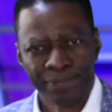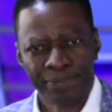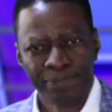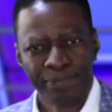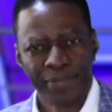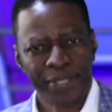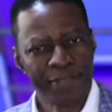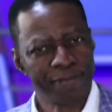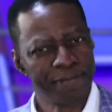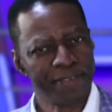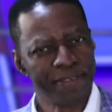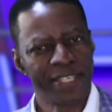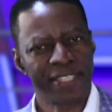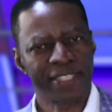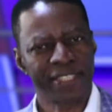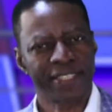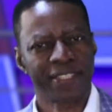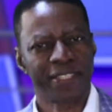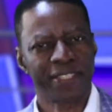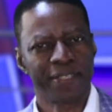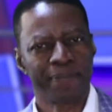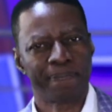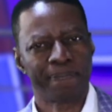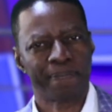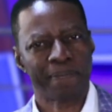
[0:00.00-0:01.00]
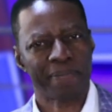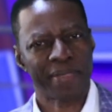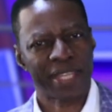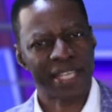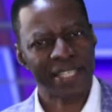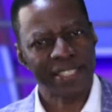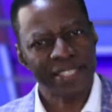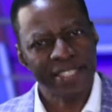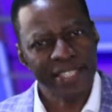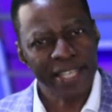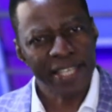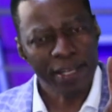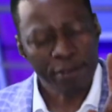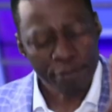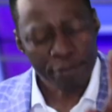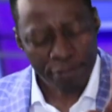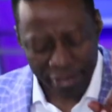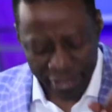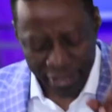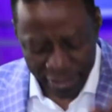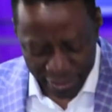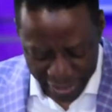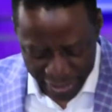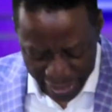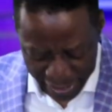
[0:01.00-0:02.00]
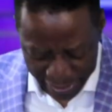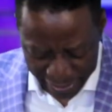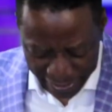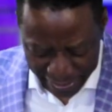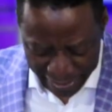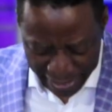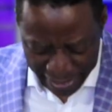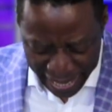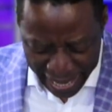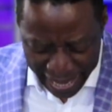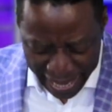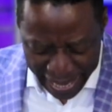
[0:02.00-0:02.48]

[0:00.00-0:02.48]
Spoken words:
But first, selfishness